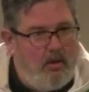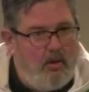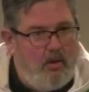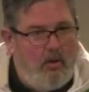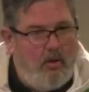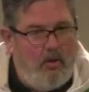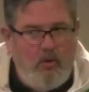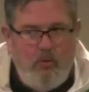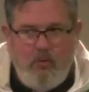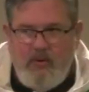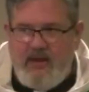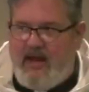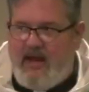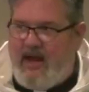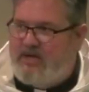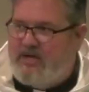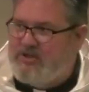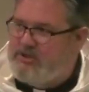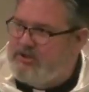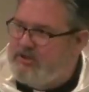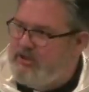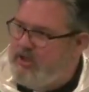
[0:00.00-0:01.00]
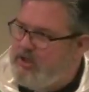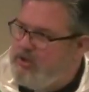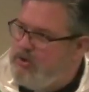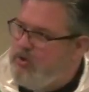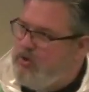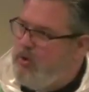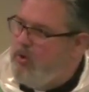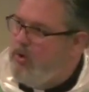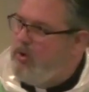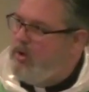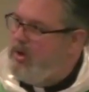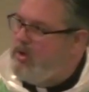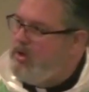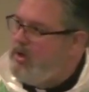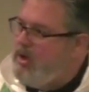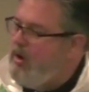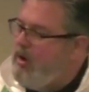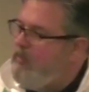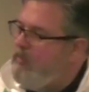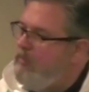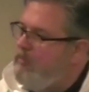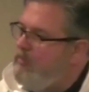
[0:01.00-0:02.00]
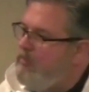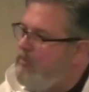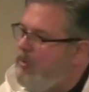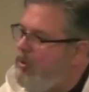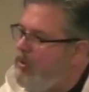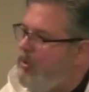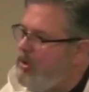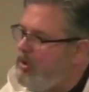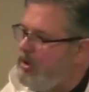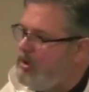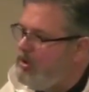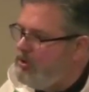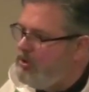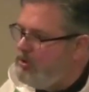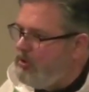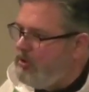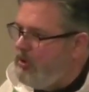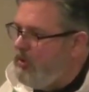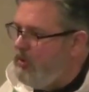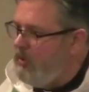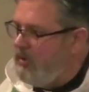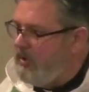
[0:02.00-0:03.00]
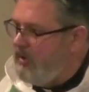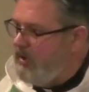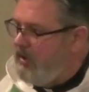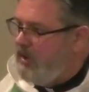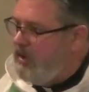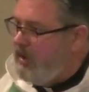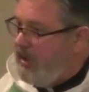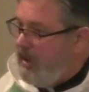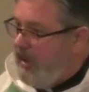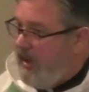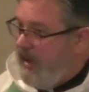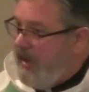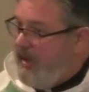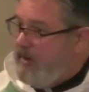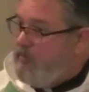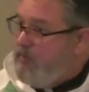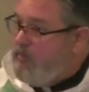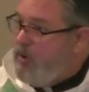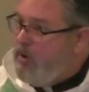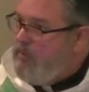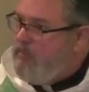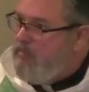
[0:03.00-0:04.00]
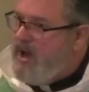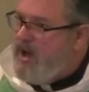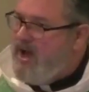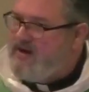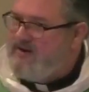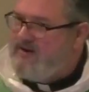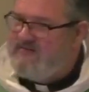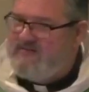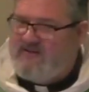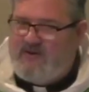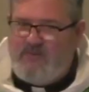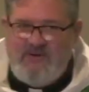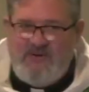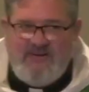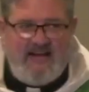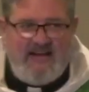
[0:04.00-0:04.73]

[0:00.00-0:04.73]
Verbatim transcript: we actually accord more glory and more modesty. We take